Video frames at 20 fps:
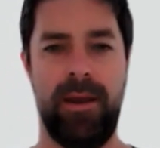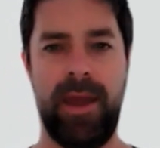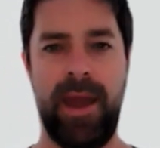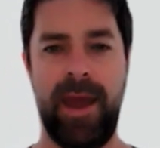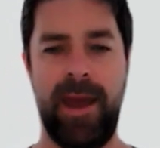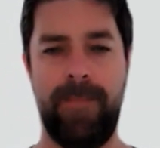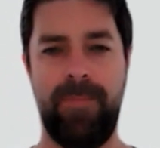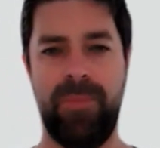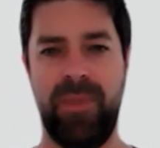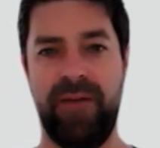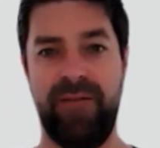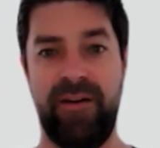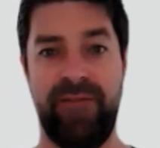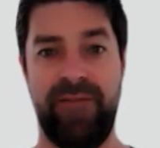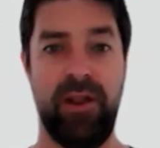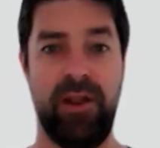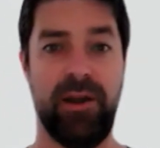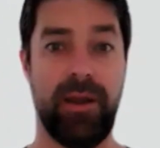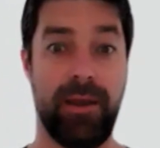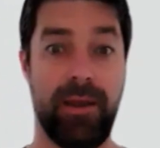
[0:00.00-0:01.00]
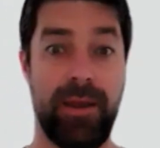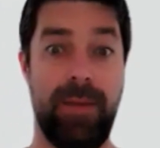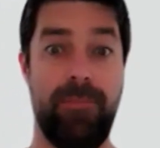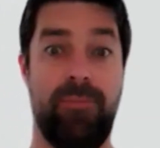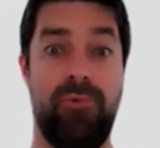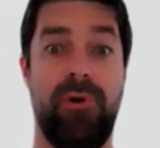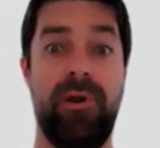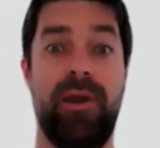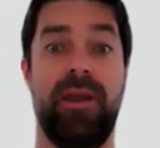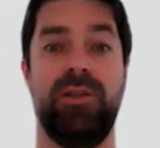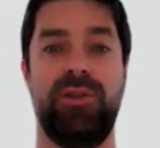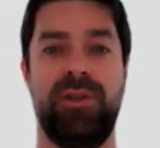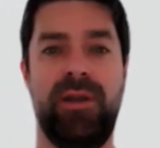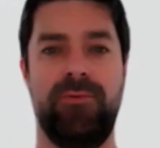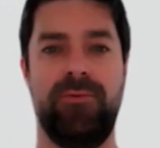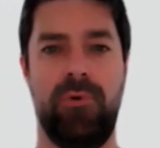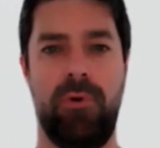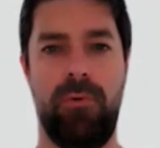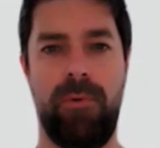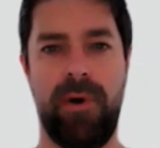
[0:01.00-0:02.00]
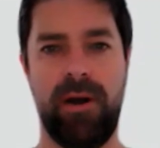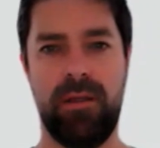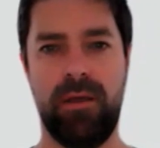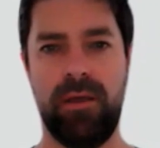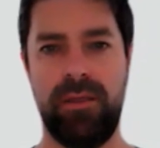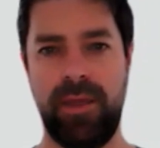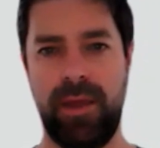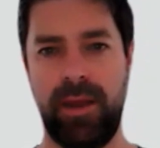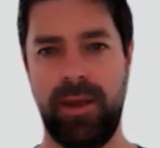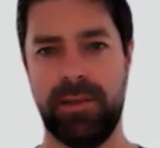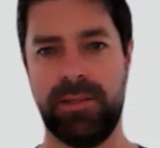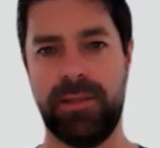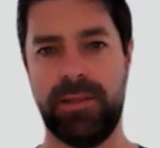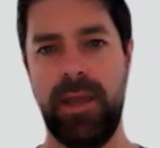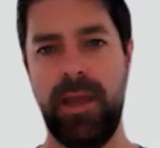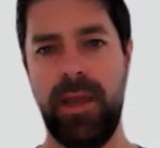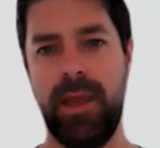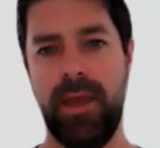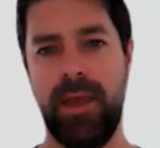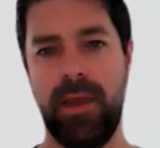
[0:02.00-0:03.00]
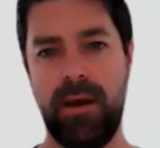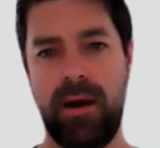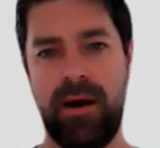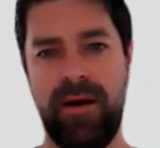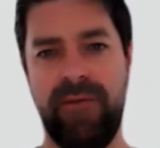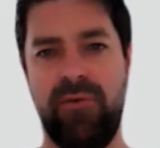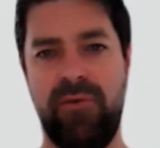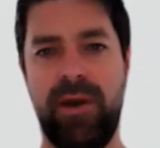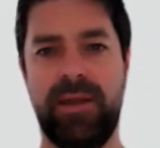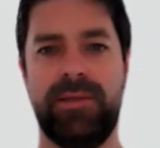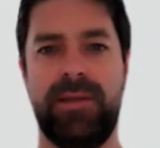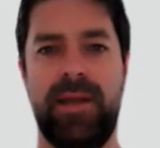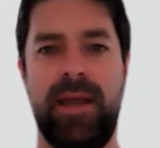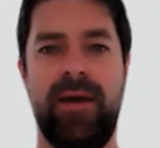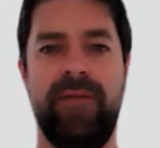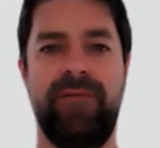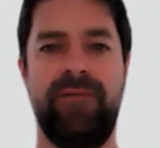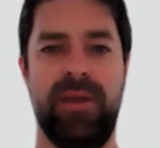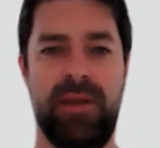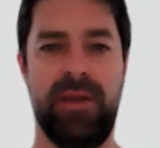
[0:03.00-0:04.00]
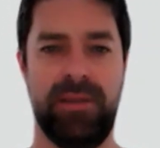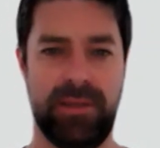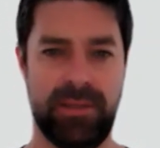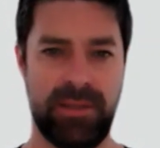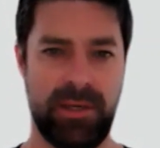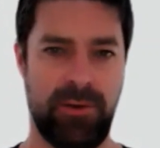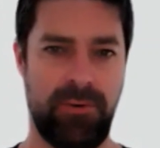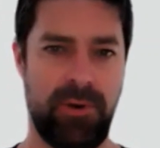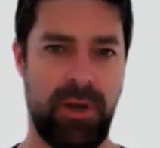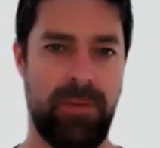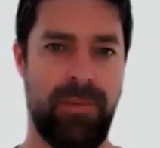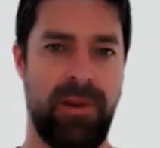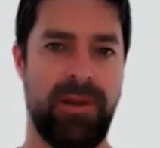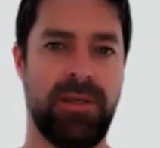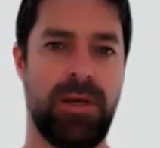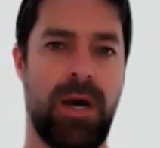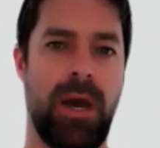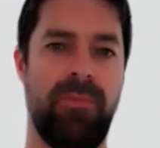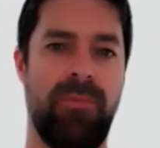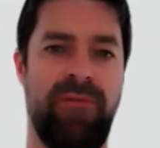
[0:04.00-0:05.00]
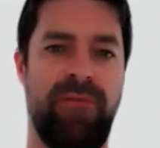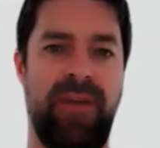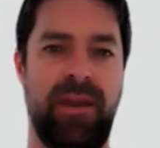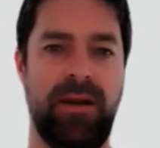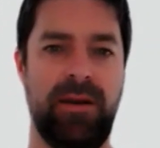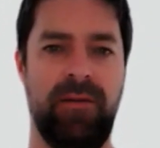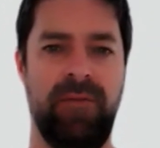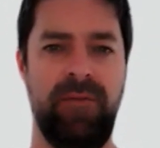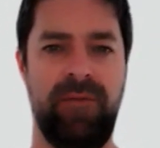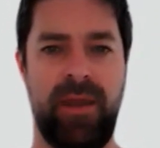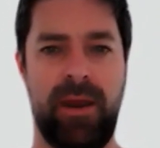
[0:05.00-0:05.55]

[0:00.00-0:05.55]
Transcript: if I look at kit brewing in general, one of the things I've always loved is it's incredibly time effective.